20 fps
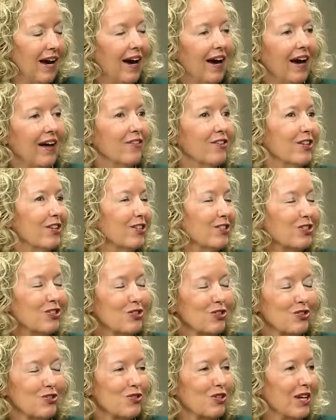And the
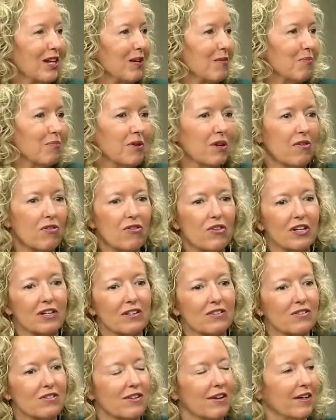issues can be
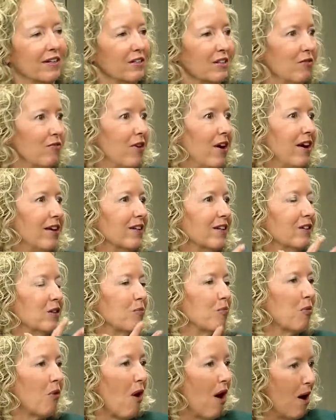things like dividing the
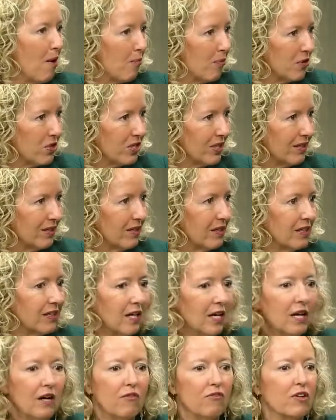property,
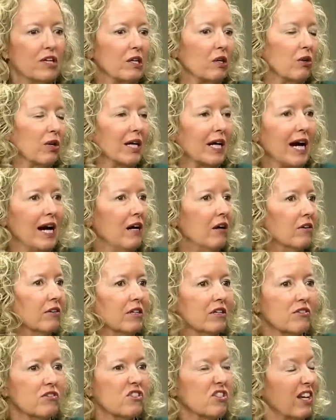figuring out
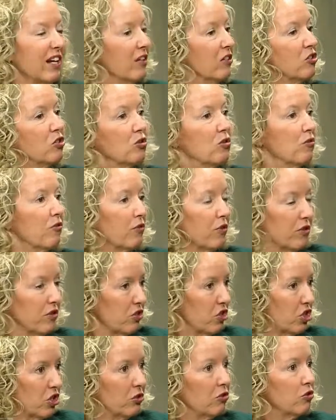a schedule for the
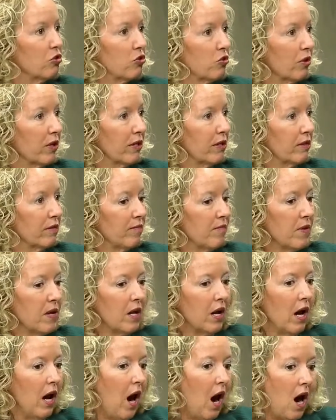children,
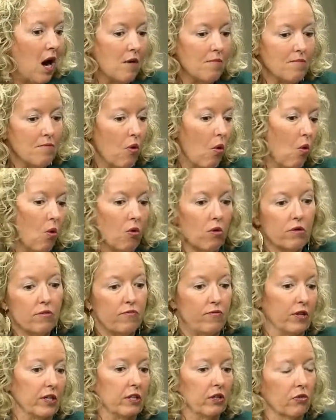or
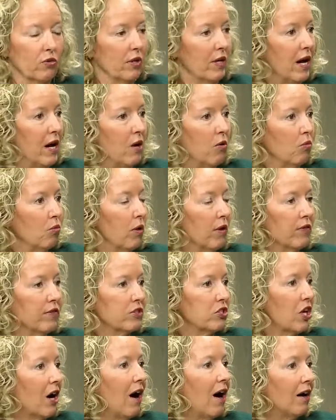figuring out what the
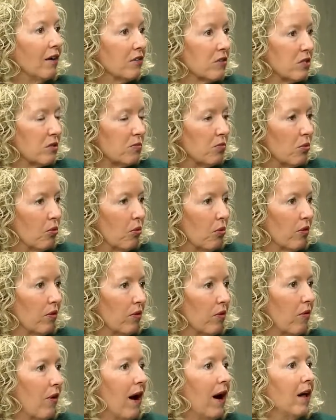child support
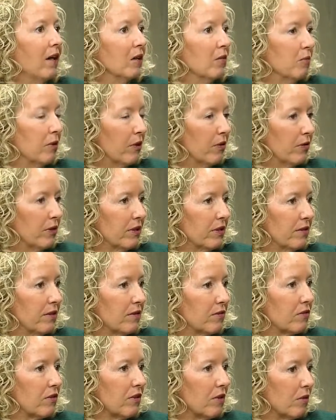or alimony
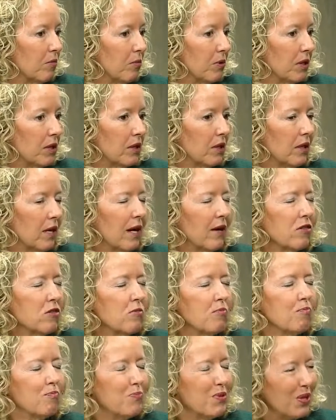is going to be. And the
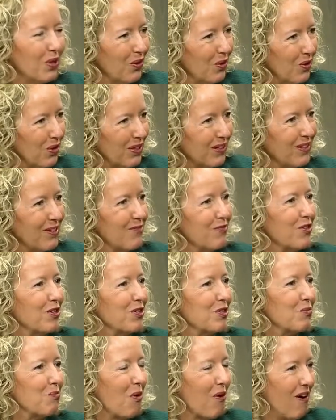beauty of
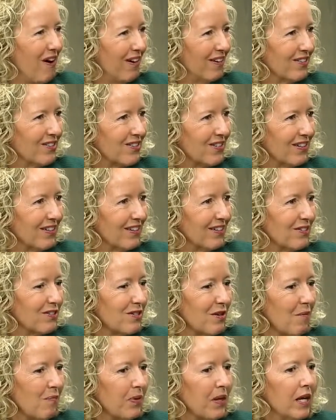this process
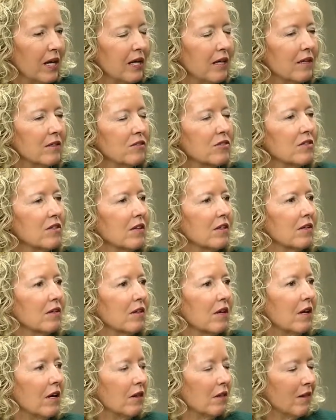is that it
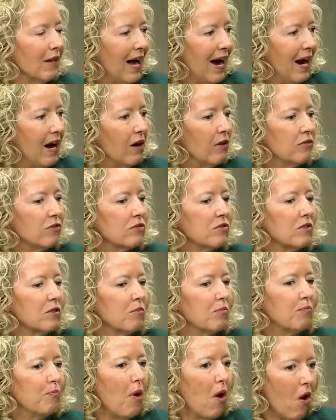allows the
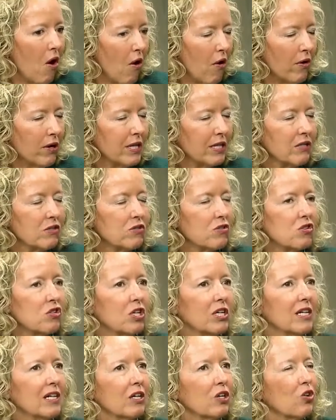parties to
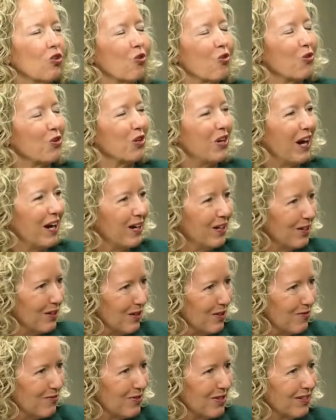get
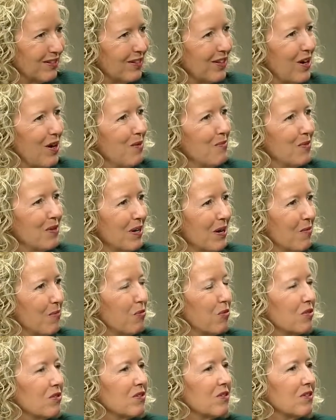creative in coming up
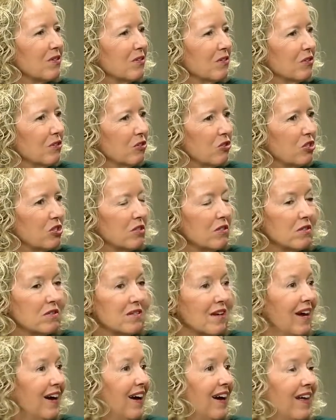with solutions
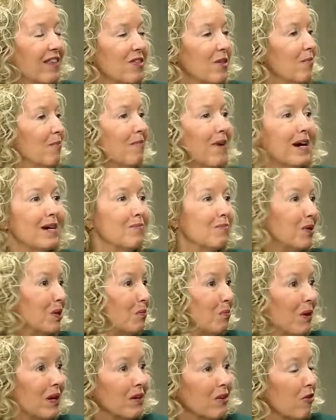that might be
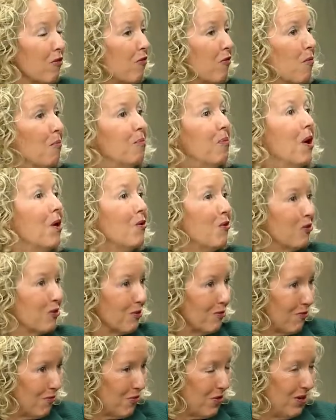better for both
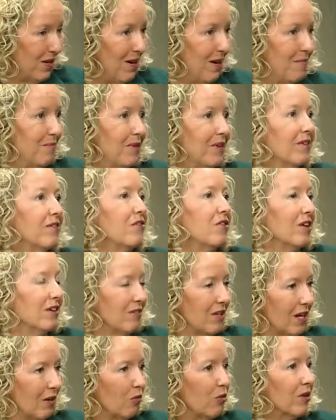of them than
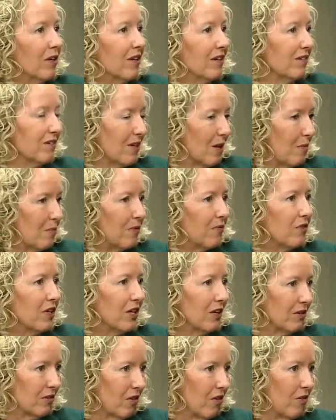they would end up if they
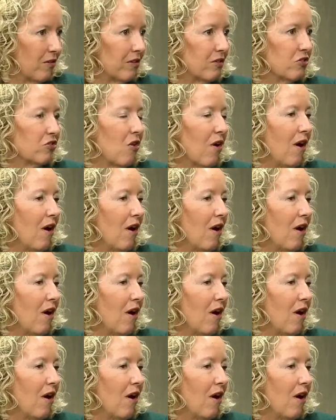had gone to trial.